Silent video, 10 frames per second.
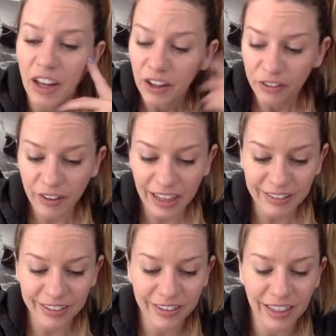So
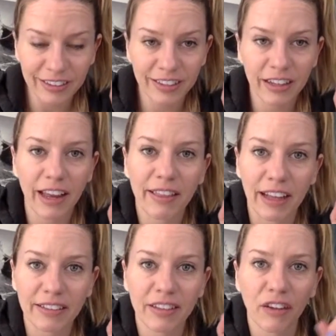that's today.
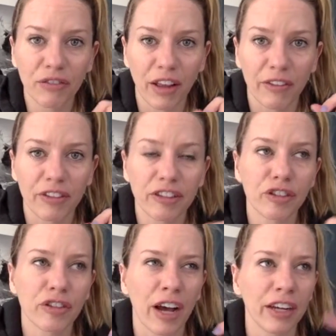That's self-love. This
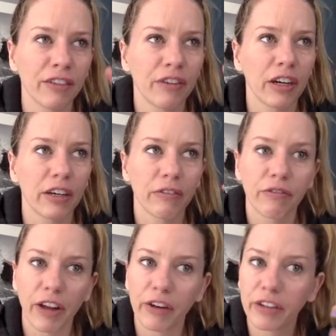is kind of a
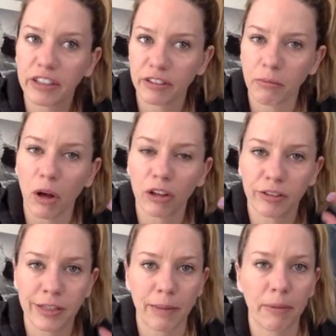very small
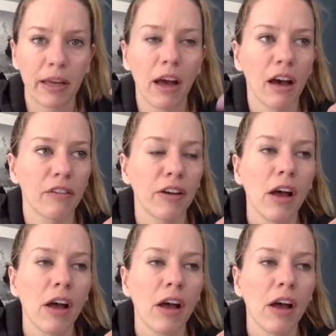snippet of